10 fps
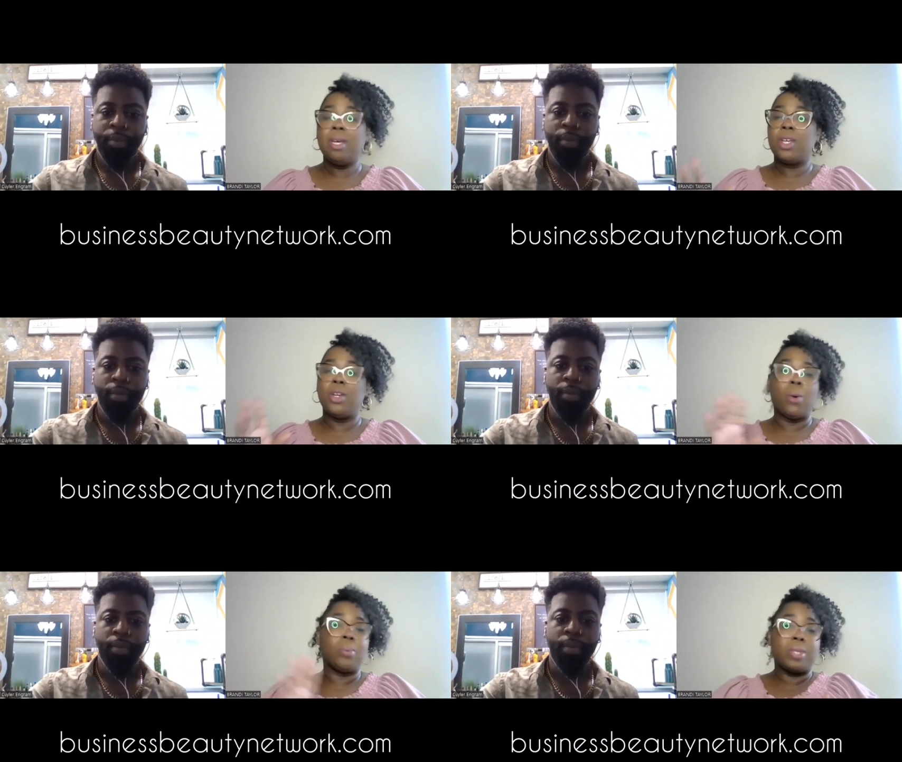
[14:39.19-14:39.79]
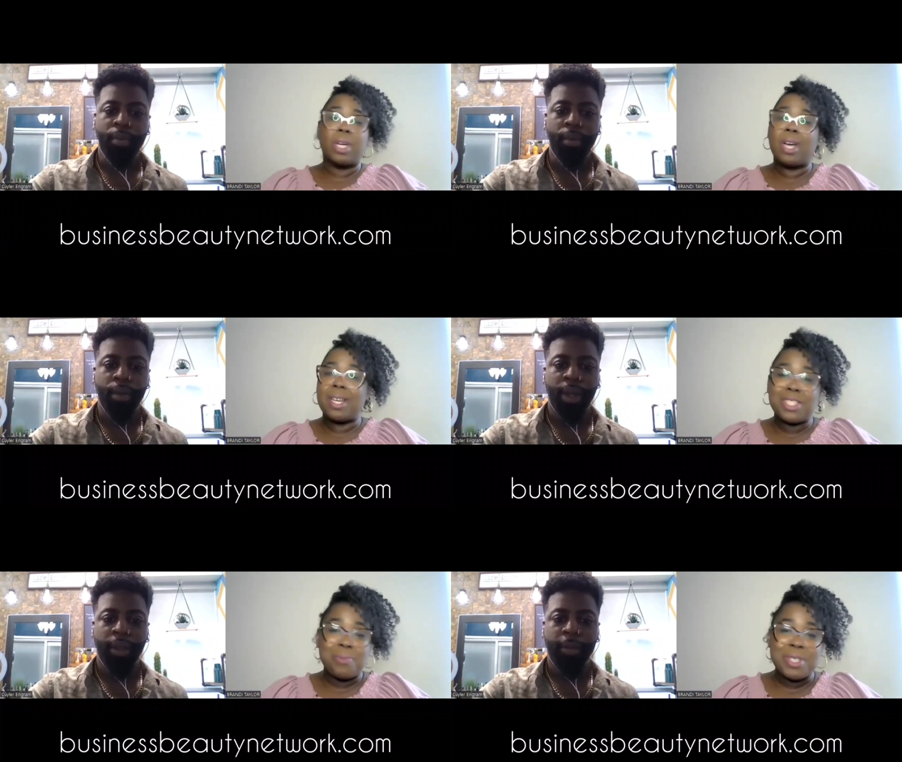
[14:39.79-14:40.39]
Speaker 1: you know the
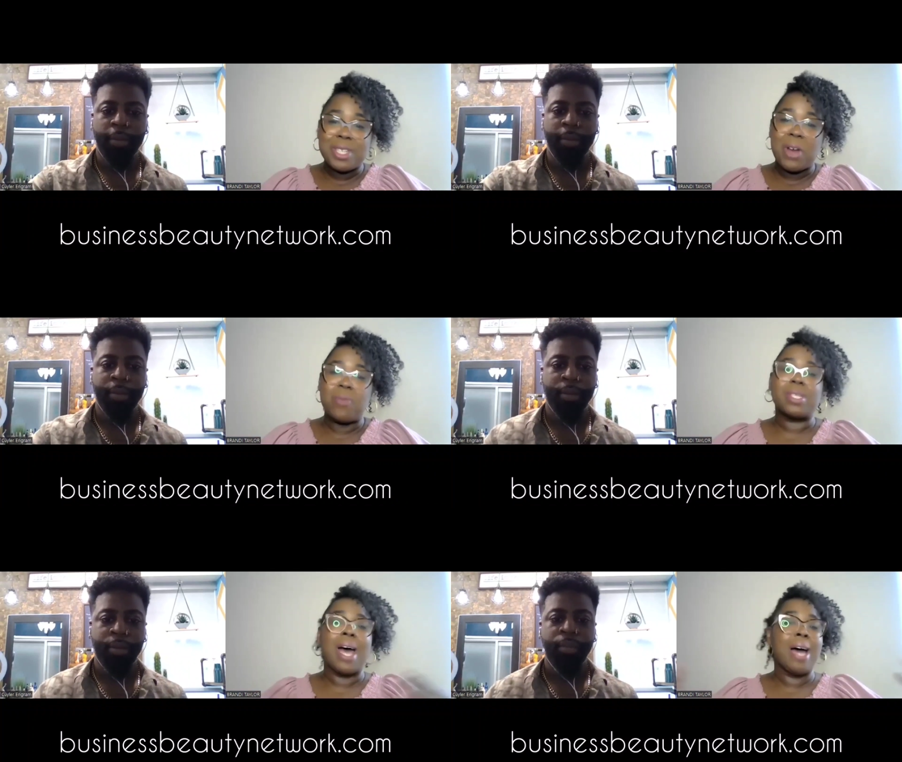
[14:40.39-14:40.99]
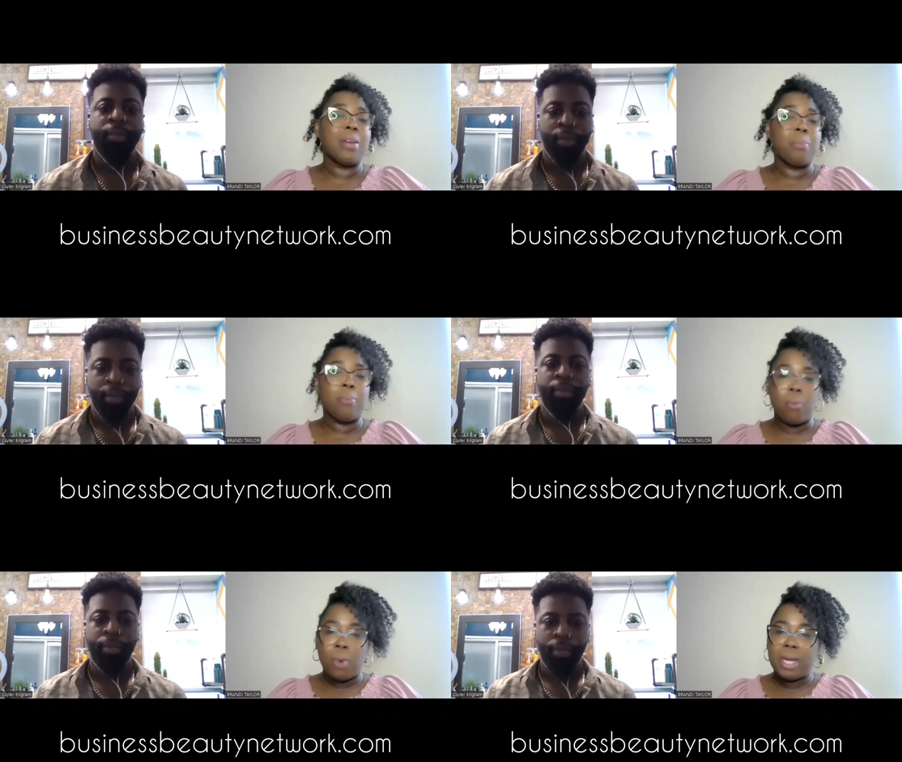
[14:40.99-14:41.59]
customer service how to
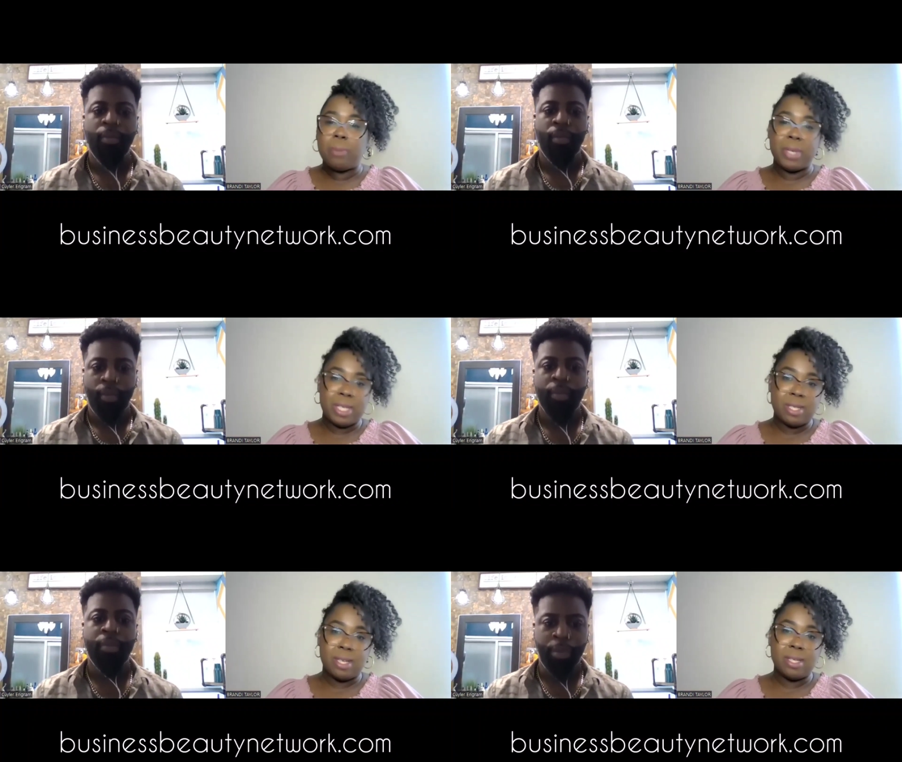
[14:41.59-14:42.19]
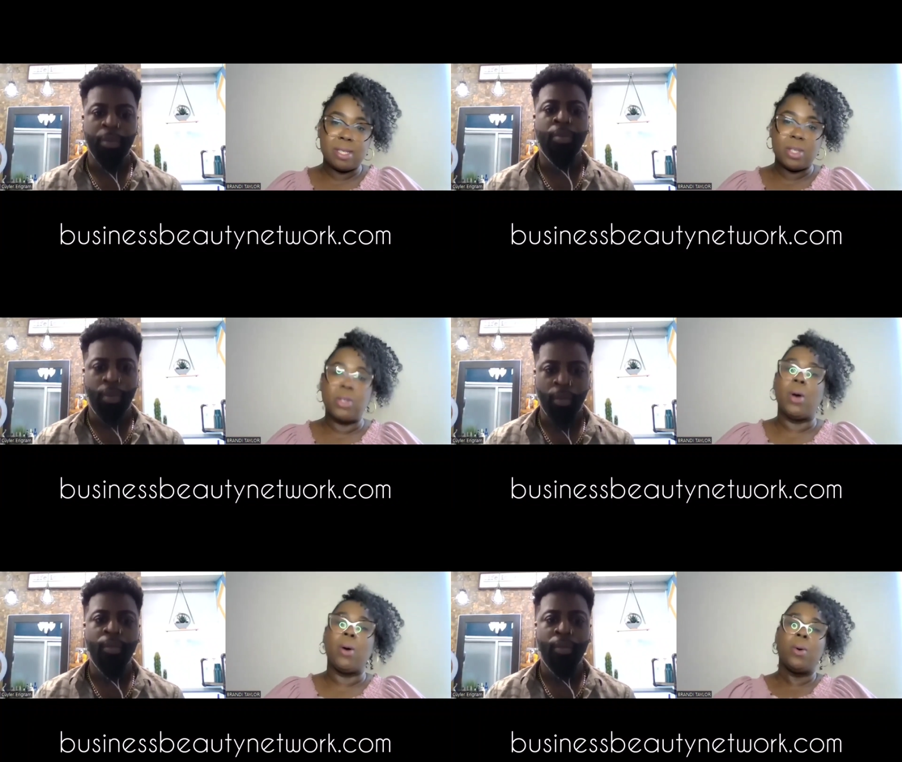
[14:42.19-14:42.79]
run a business
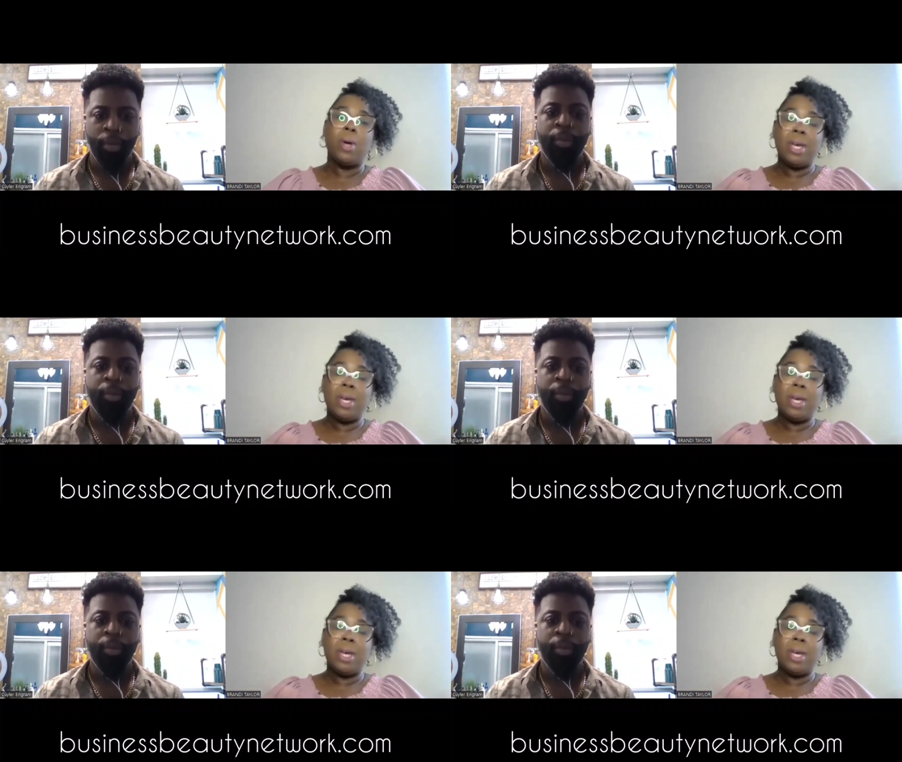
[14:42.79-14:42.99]
mm-hmm.